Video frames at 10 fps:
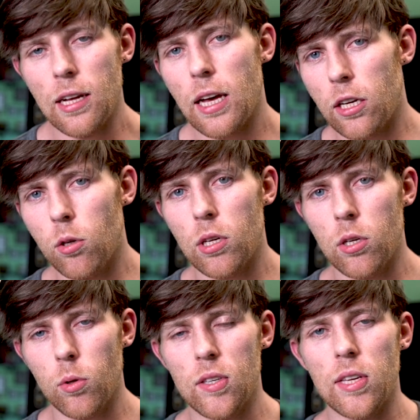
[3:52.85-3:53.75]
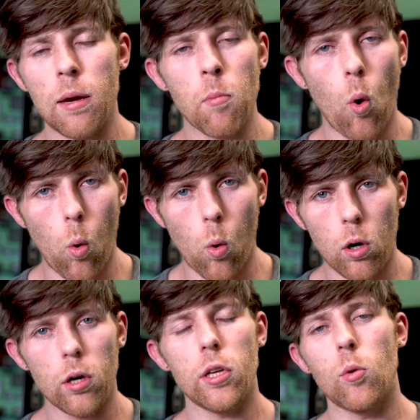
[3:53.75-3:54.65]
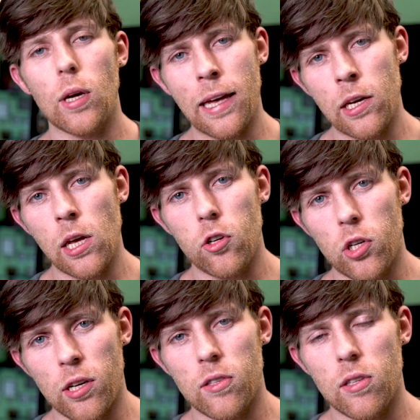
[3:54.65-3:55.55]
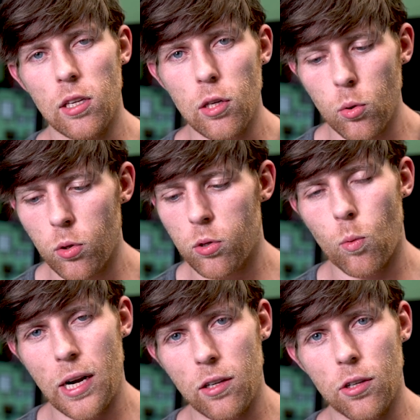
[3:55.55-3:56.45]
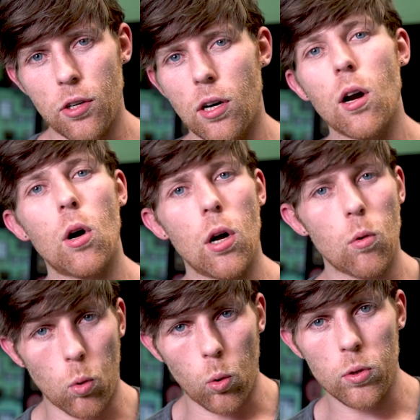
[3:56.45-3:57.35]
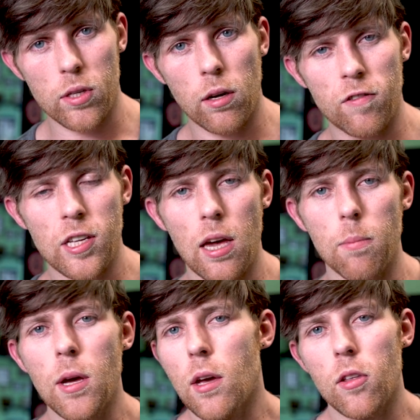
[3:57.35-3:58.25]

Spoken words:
and you can do the same, or you can just use regular rolls of tape.